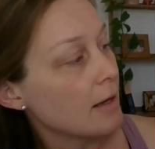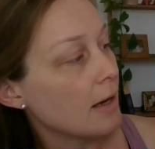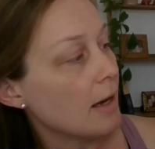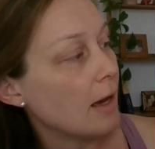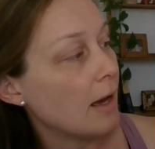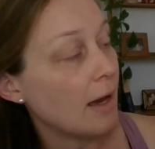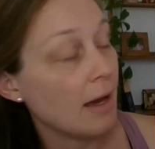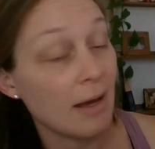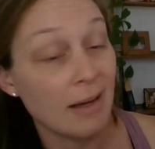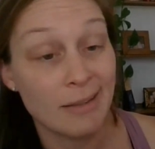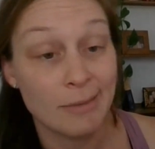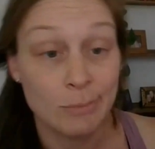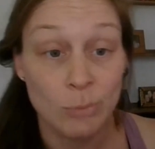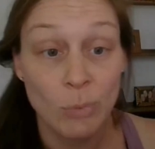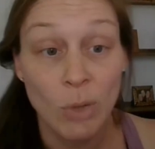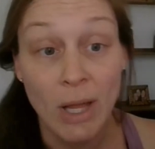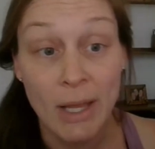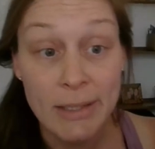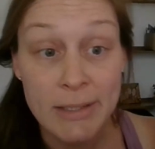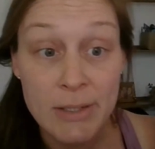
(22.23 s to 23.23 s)
Well,
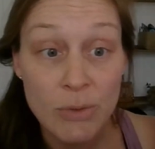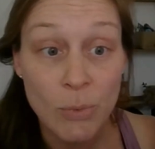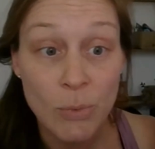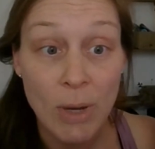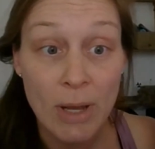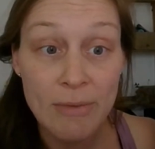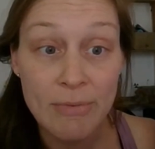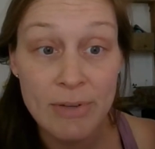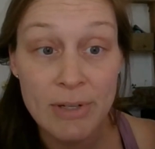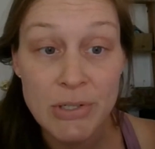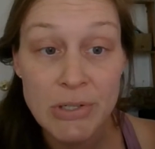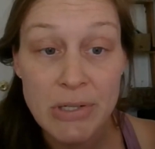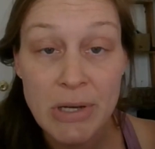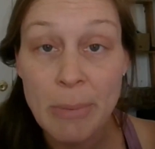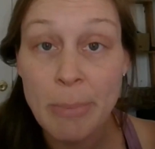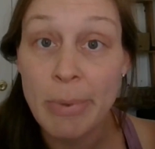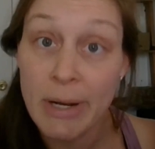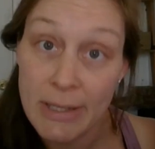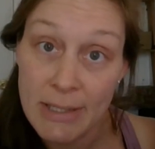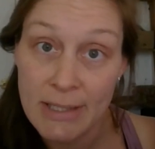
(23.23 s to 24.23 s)
I didn't quite finish
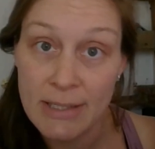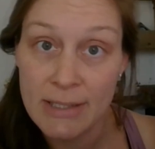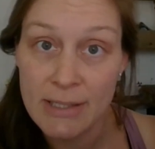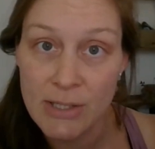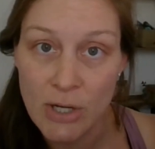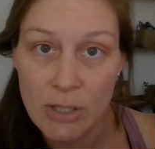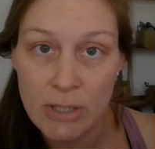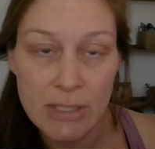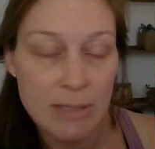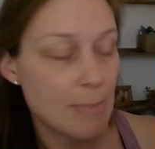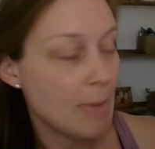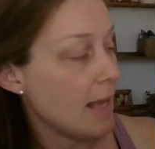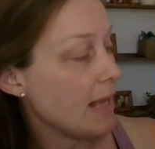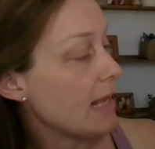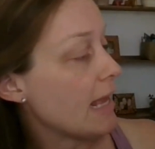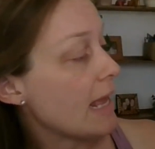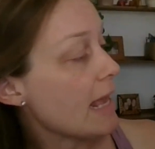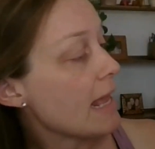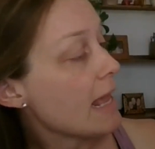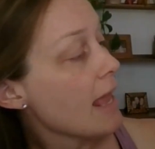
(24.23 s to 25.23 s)
it, but I did start to
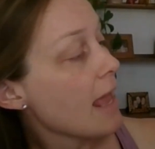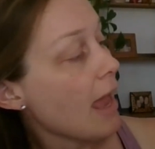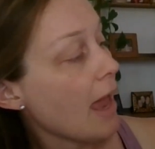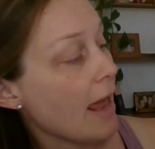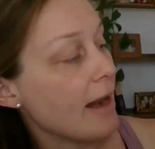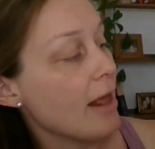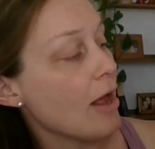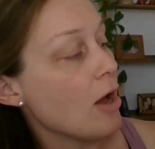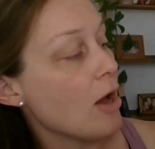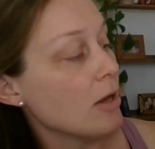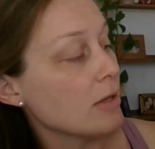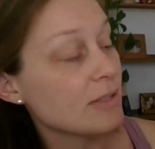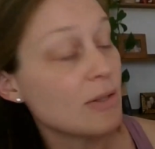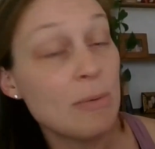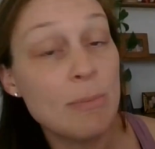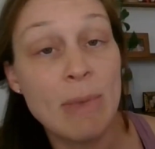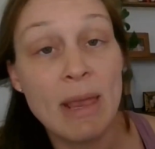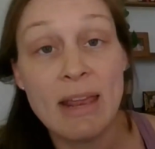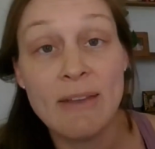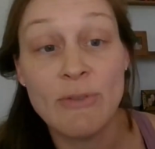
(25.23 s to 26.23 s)
make it. And I
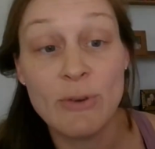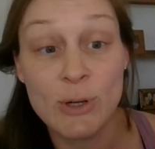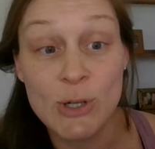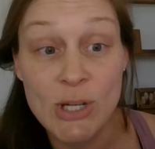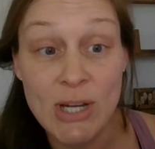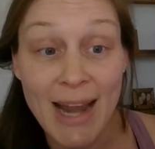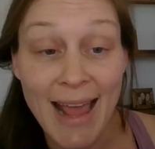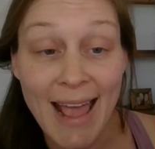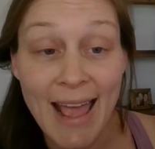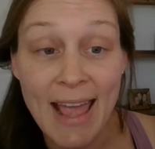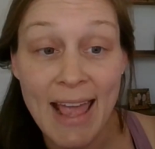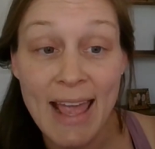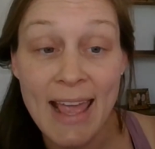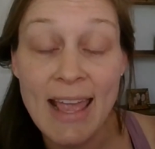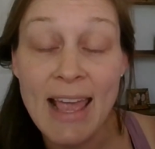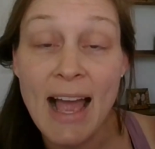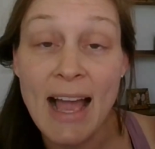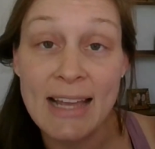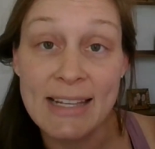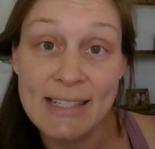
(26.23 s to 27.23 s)
also made version
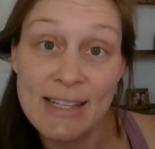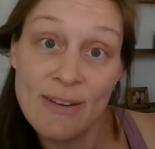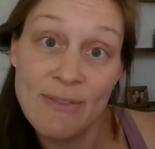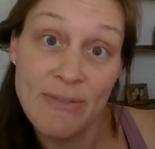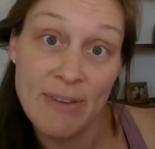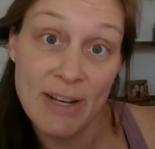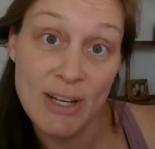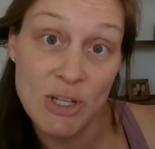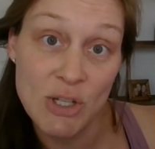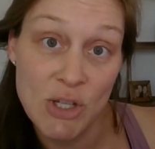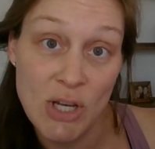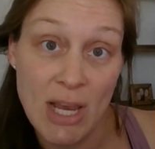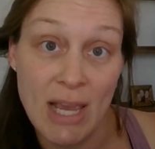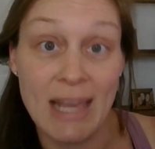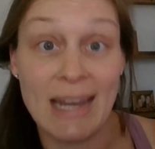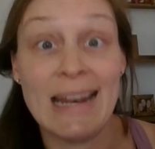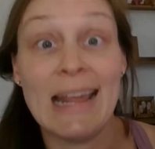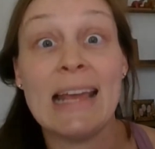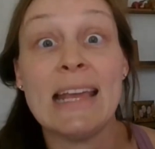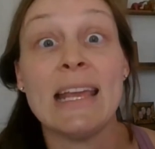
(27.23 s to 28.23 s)
A. I did finish it
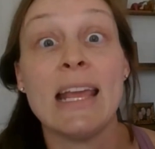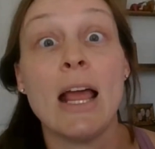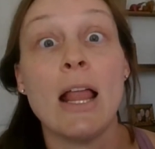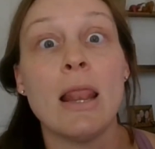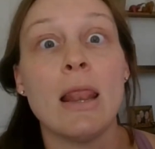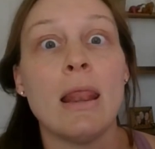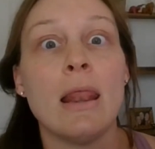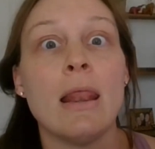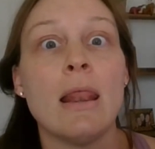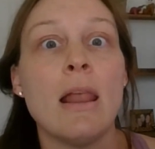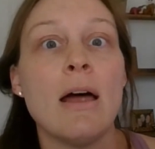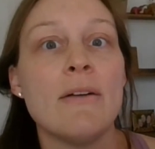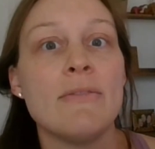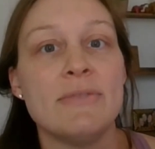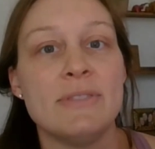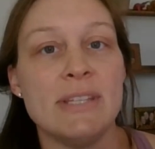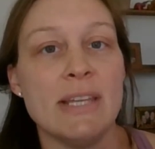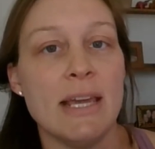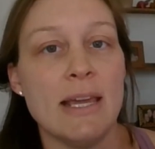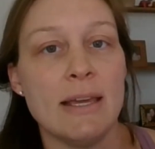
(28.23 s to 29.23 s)
and I
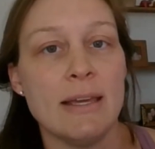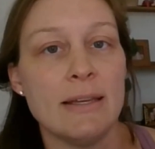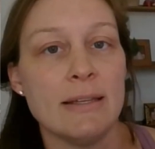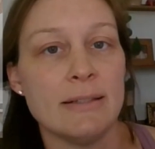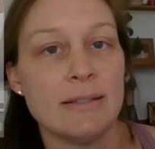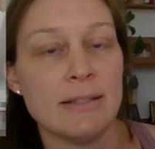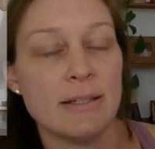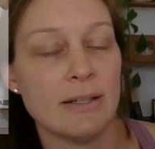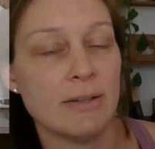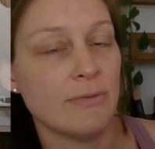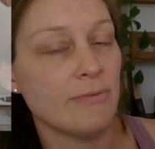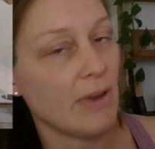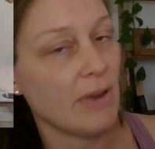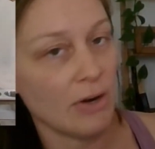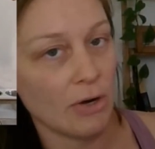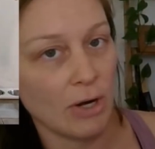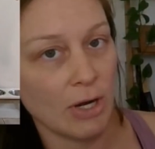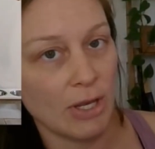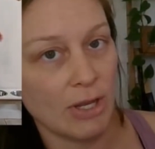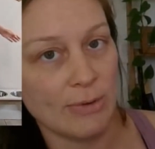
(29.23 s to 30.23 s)
loved it. It's a
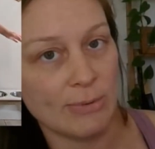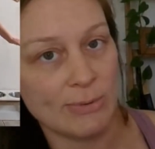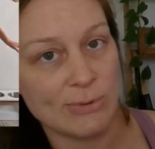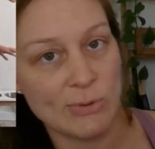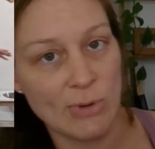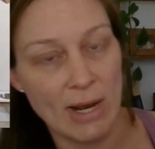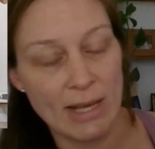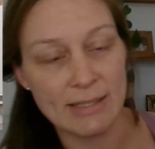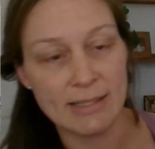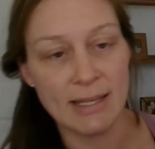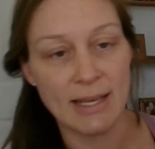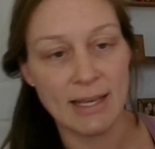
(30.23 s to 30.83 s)
very cute dress.